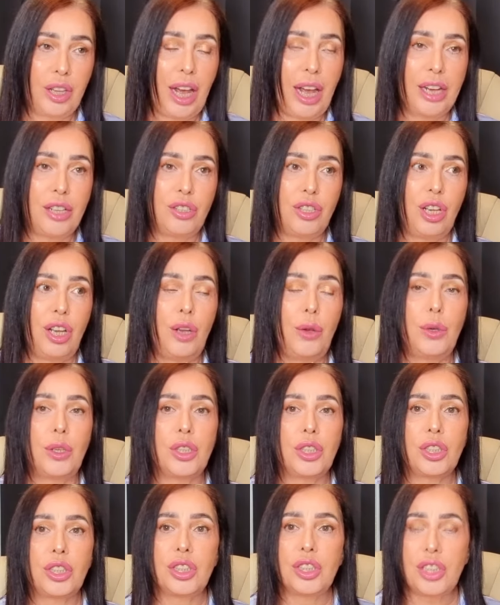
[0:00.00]
they do
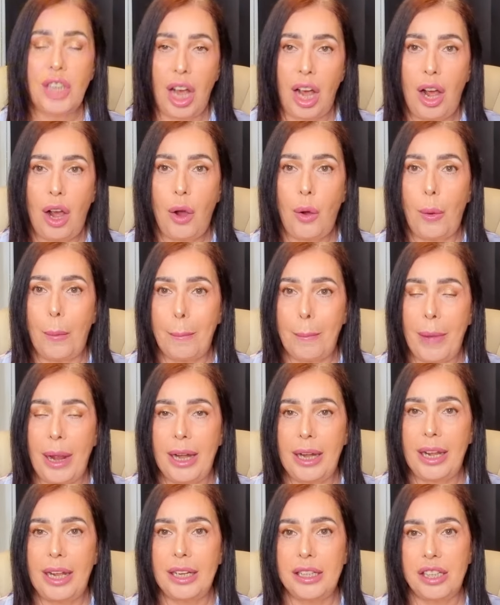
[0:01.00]
so
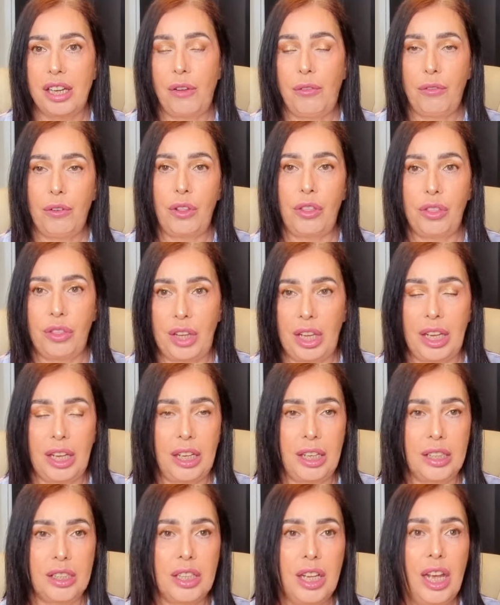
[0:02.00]
many different
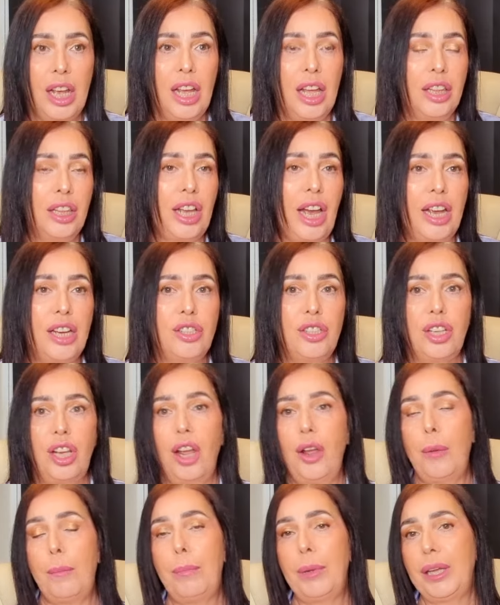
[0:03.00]
things they
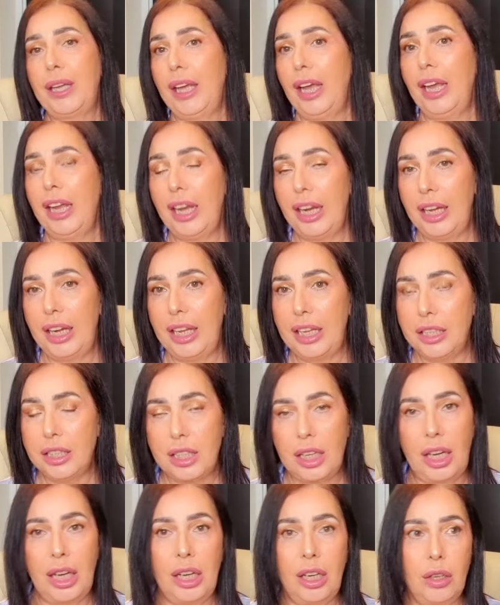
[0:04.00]
do
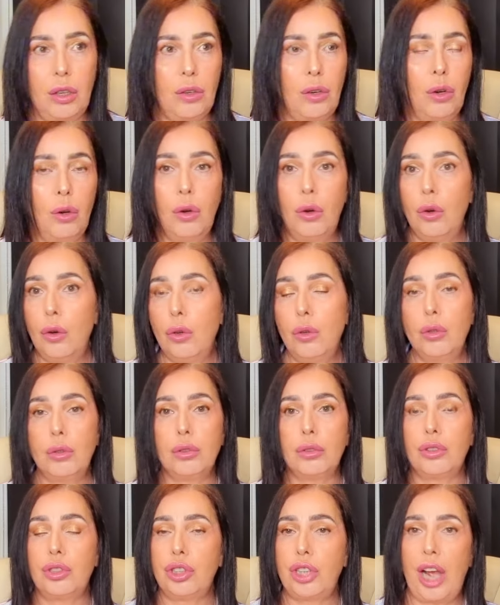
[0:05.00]
bikinis in
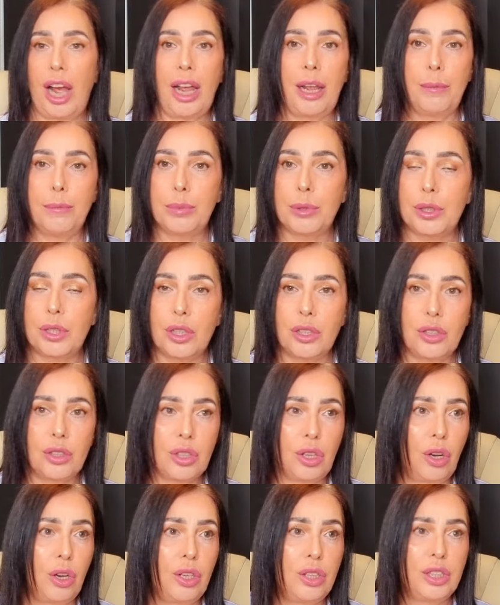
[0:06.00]
all shapes
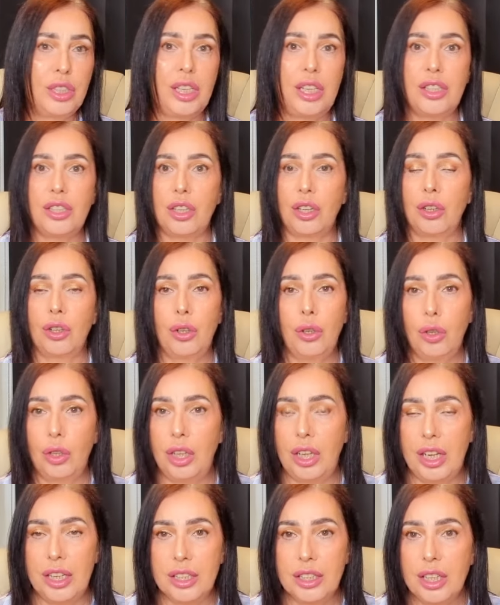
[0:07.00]
sizes and
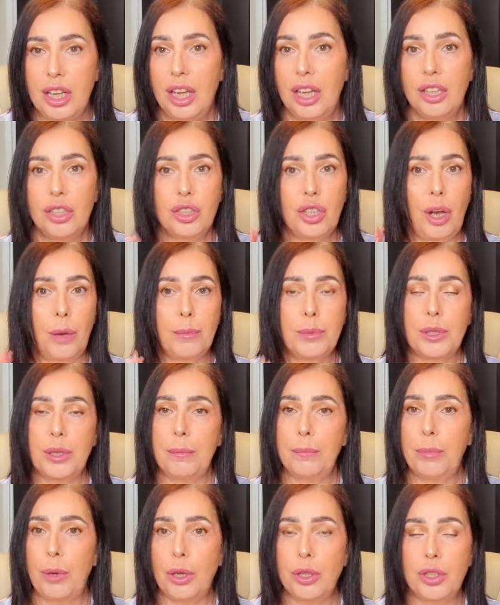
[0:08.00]
colours, tops
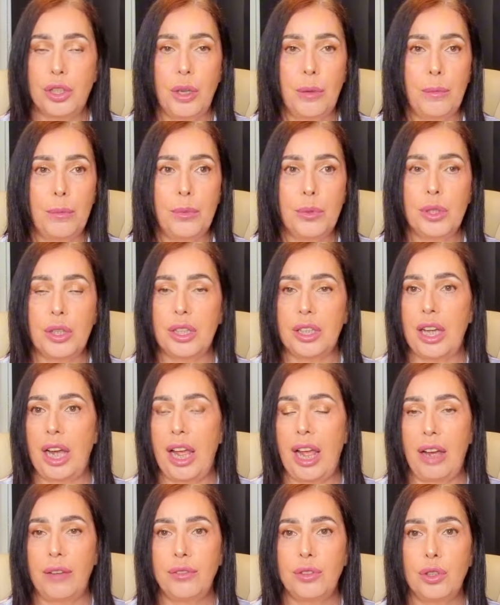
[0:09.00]
and bottoms.
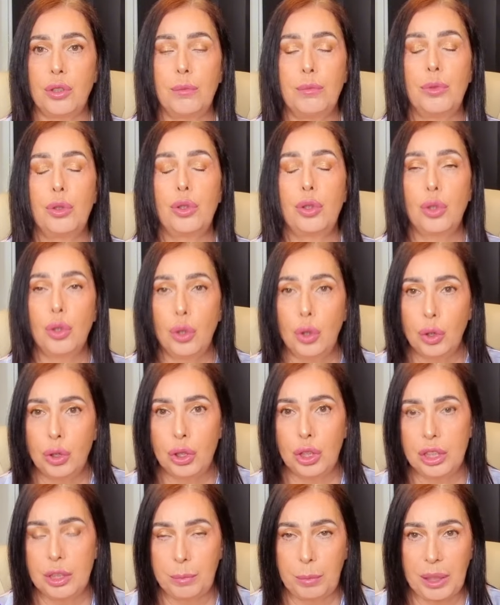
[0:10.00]
They have some
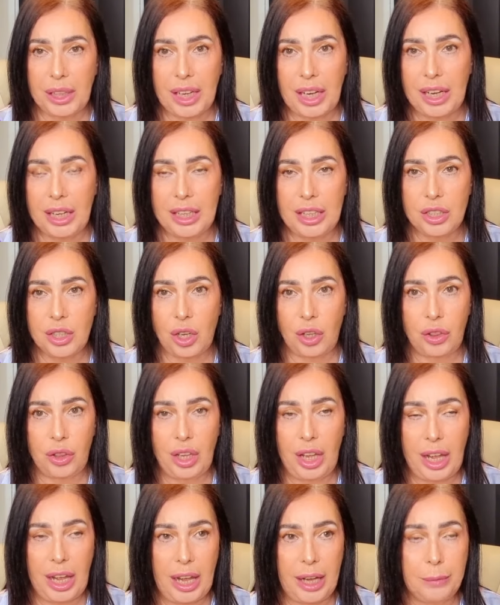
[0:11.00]
gorgeous bikinis
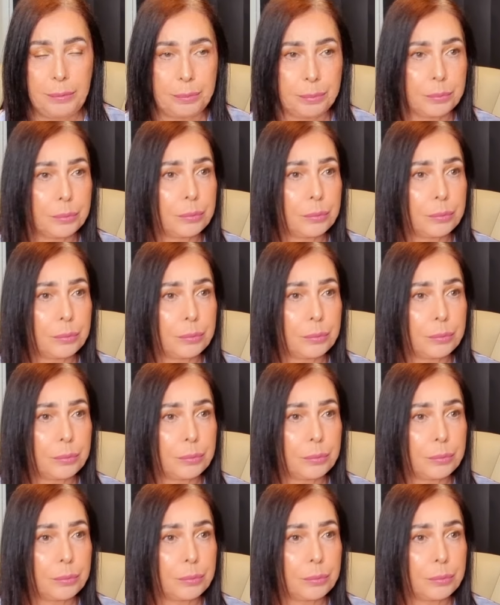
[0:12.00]
on there.